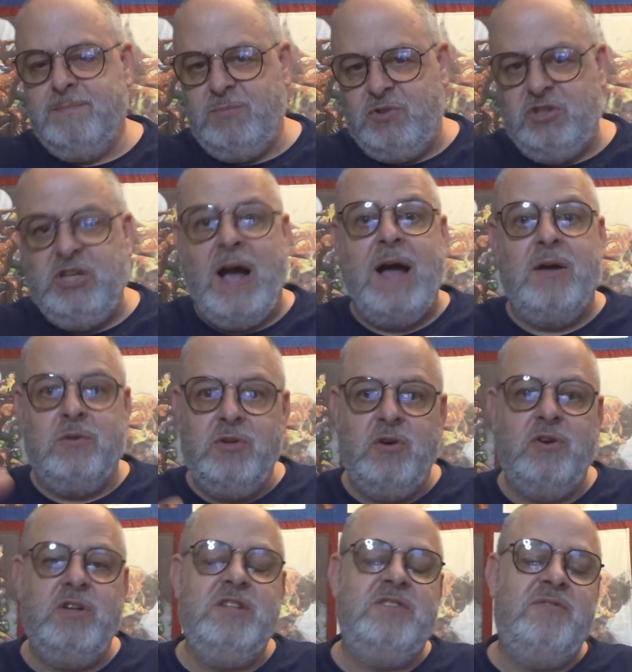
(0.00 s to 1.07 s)

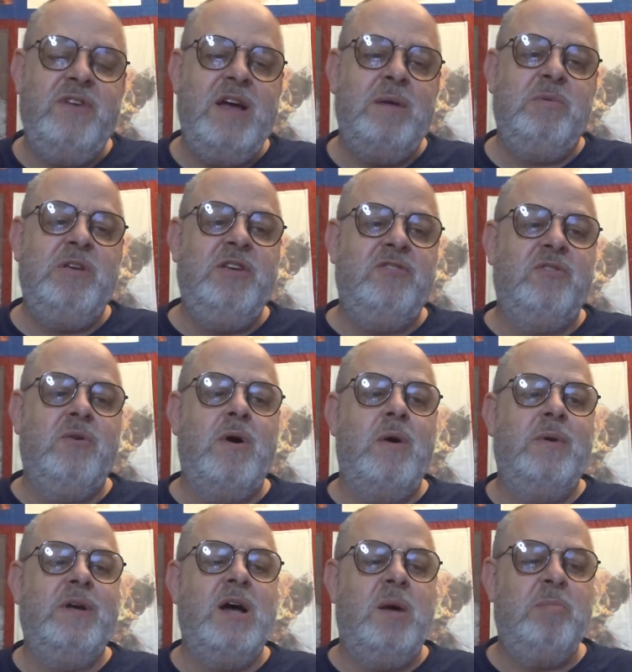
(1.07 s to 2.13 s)
childhood, his family, his
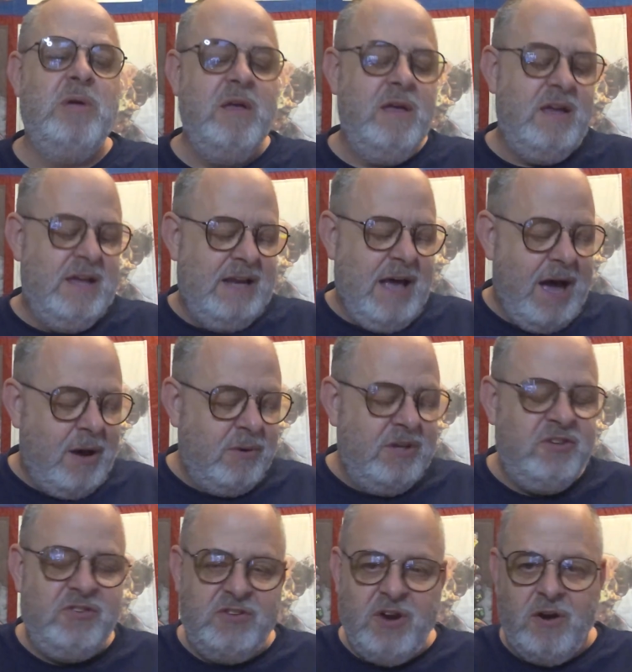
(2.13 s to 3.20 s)
growing up, how he
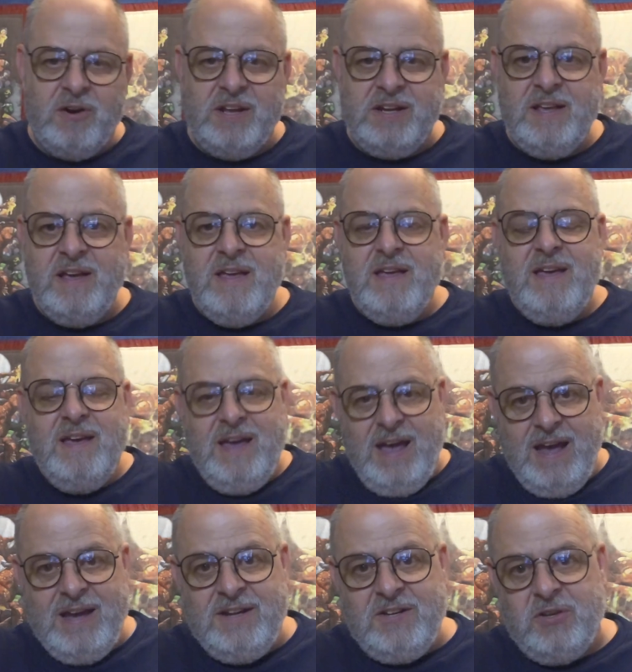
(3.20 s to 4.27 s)
started
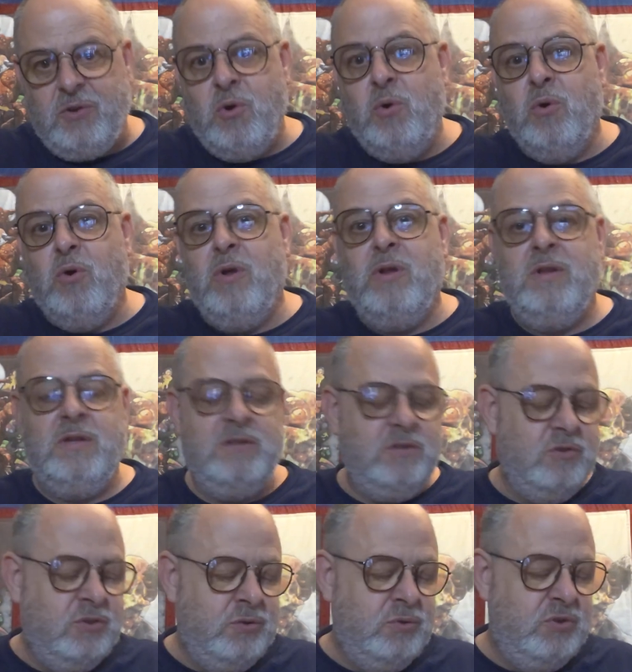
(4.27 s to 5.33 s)

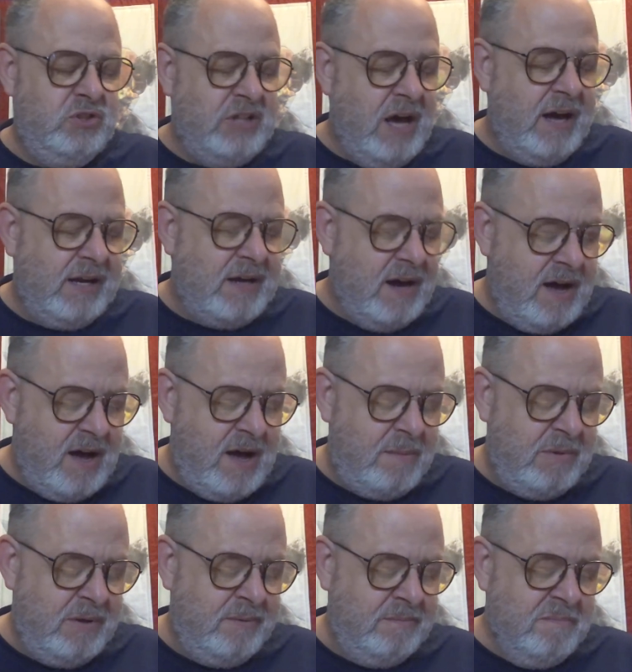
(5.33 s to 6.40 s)
AintItCoolNews.com.